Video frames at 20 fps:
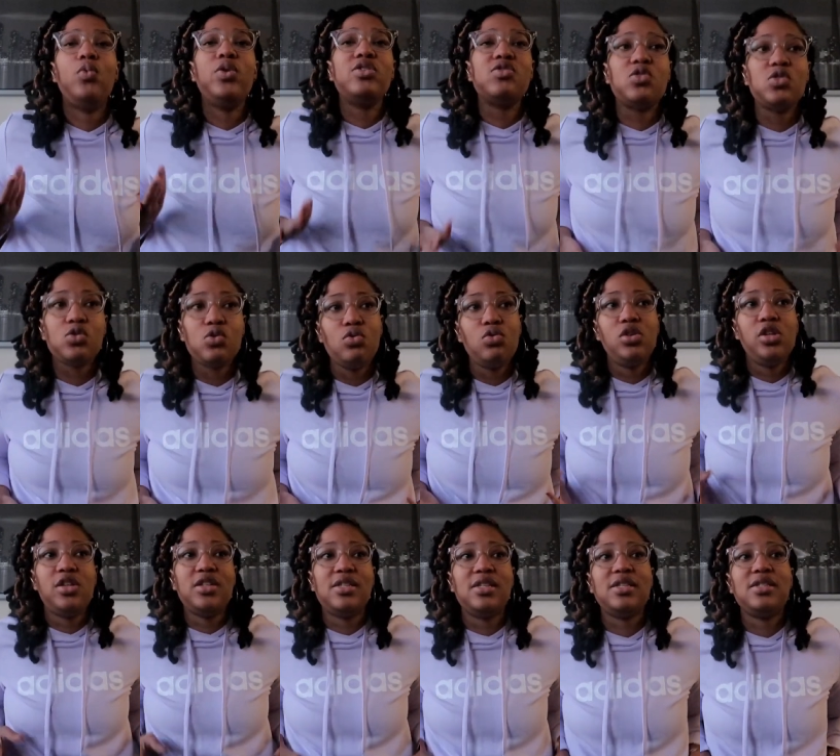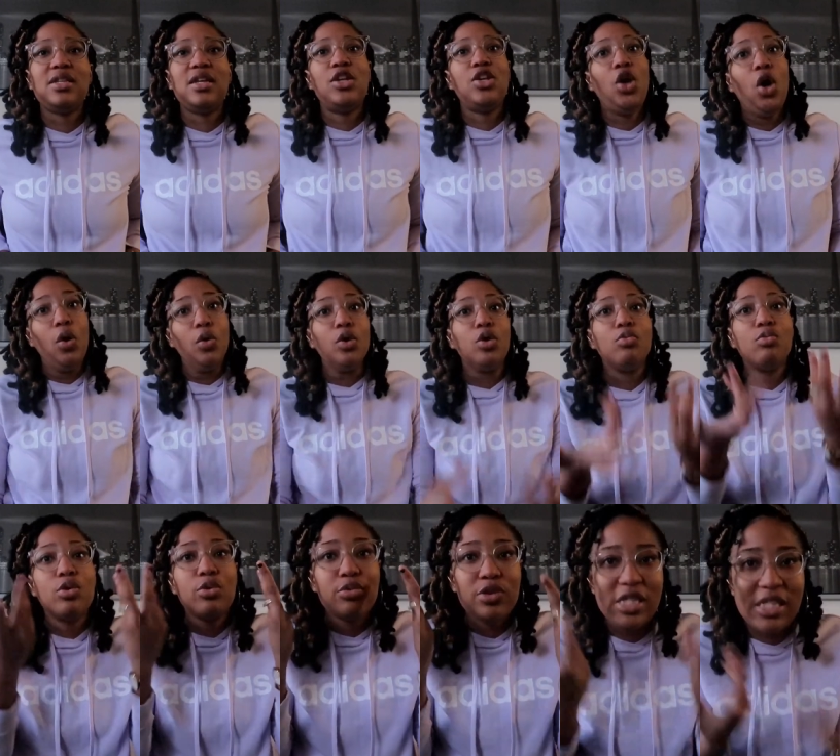with scoliosis and now you
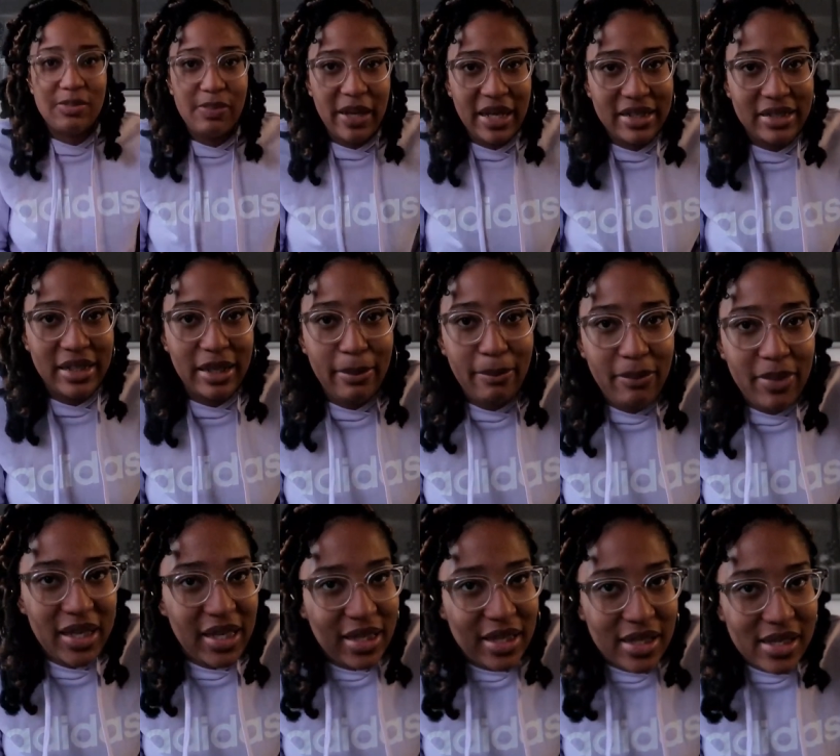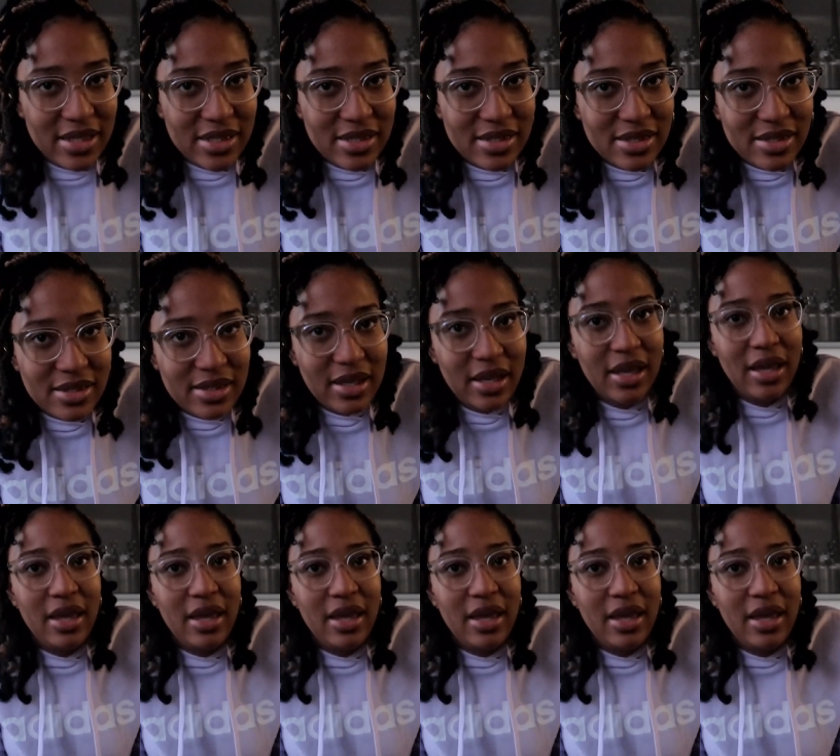will respect them because